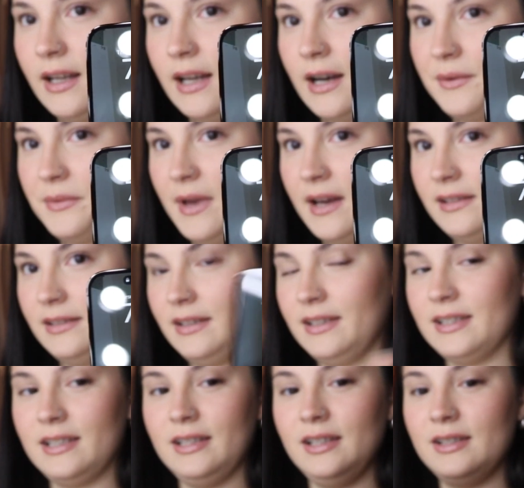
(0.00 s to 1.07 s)
How that
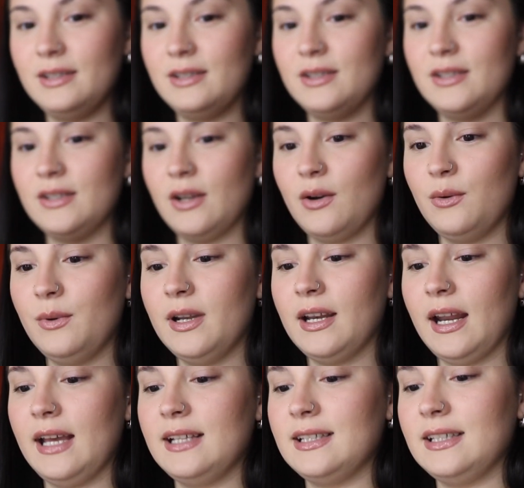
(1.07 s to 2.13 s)
looks. It looks so
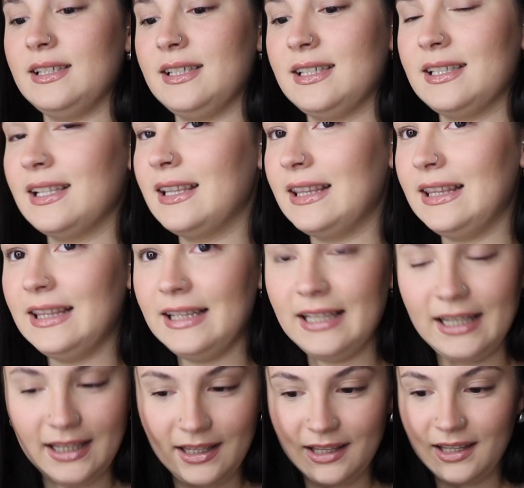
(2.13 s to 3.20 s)
nice and
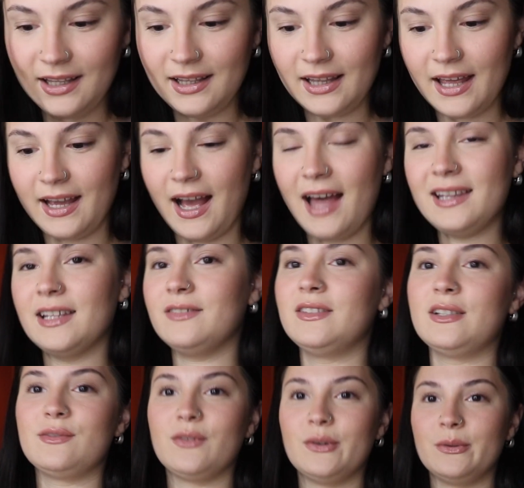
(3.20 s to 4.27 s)
sleek. Like, I love
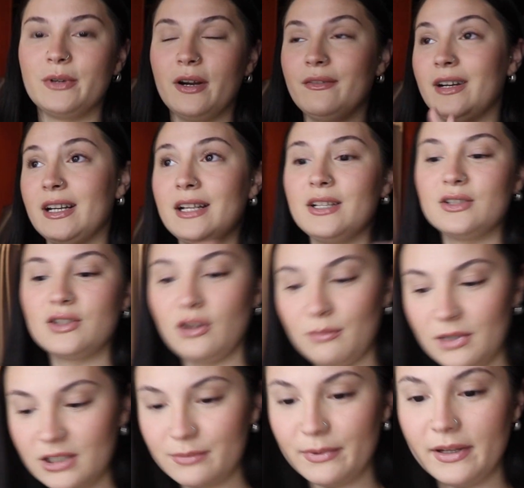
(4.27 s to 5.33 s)
this phone already so
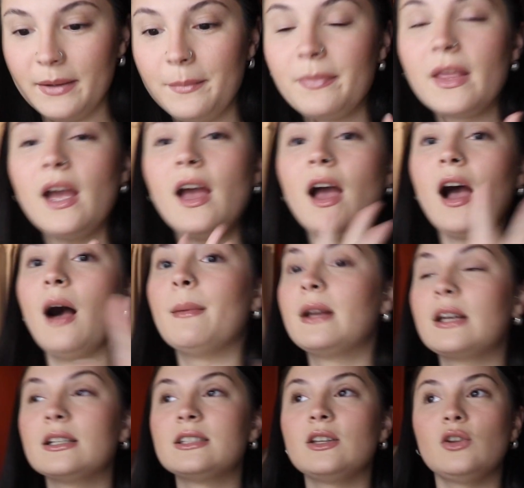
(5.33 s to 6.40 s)
much, but I'm
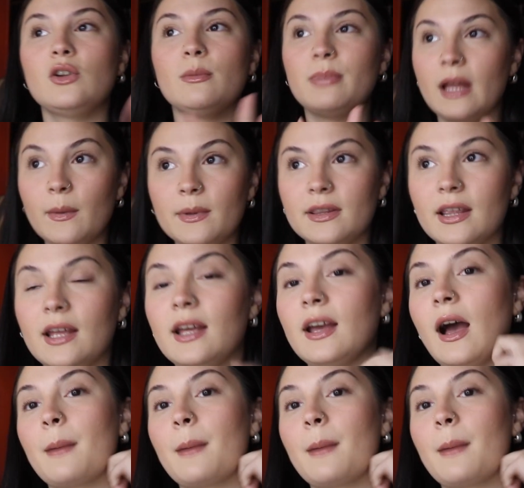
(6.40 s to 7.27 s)
gonna continue to play with it.